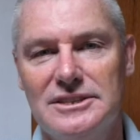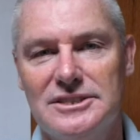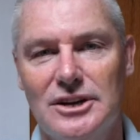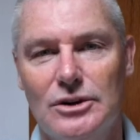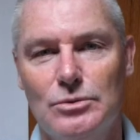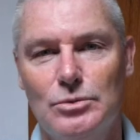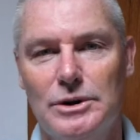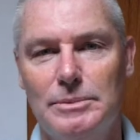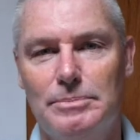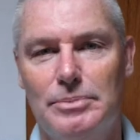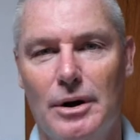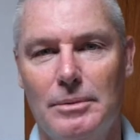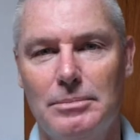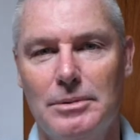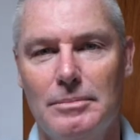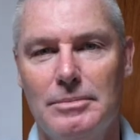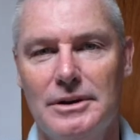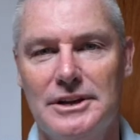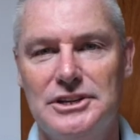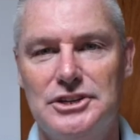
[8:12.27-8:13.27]
so we're
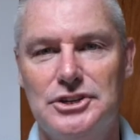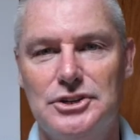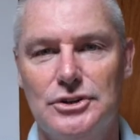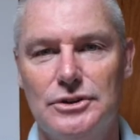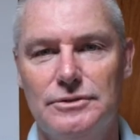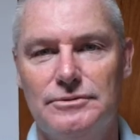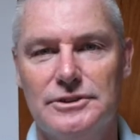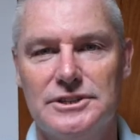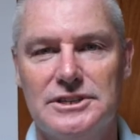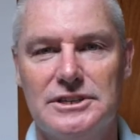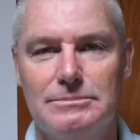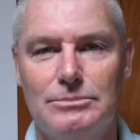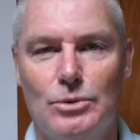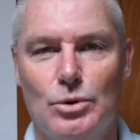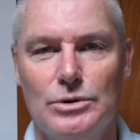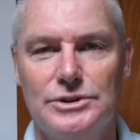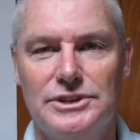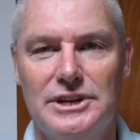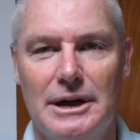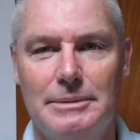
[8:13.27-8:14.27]
probably due for some
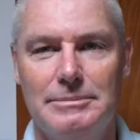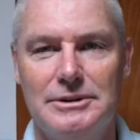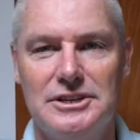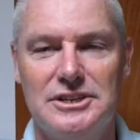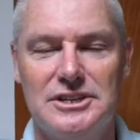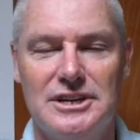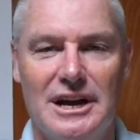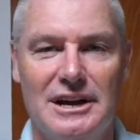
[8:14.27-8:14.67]
more damage,